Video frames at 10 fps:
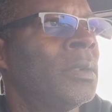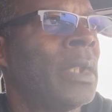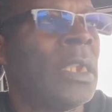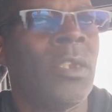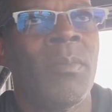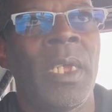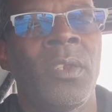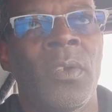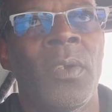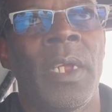that you make
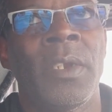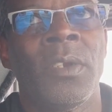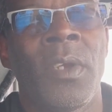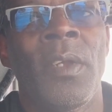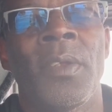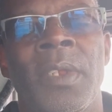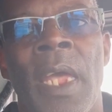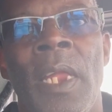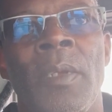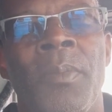sure that the trailer is
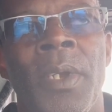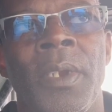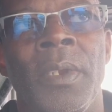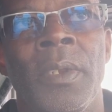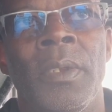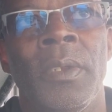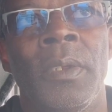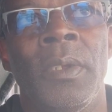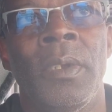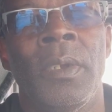calibrated
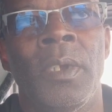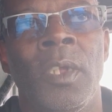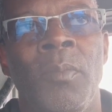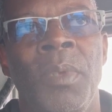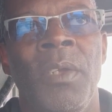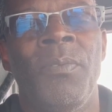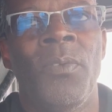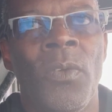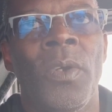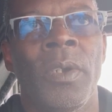
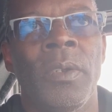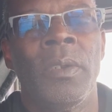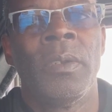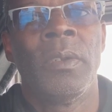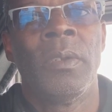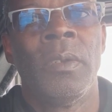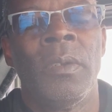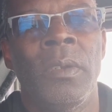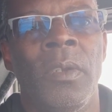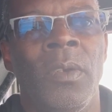before
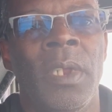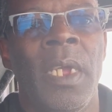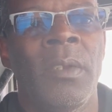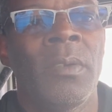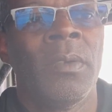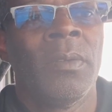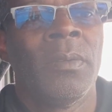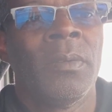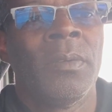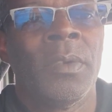you take
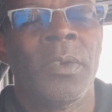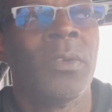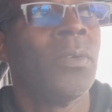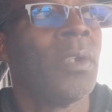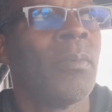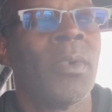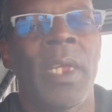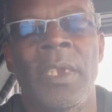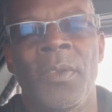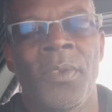the true number
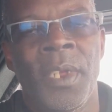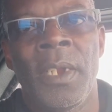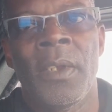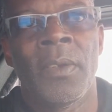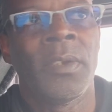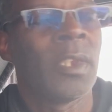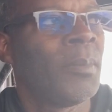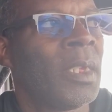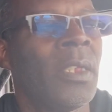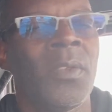that you see there. Just
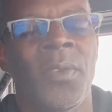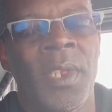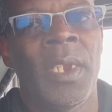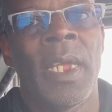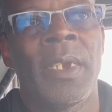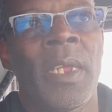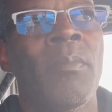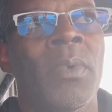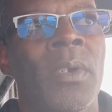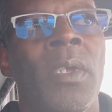because you see that
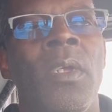number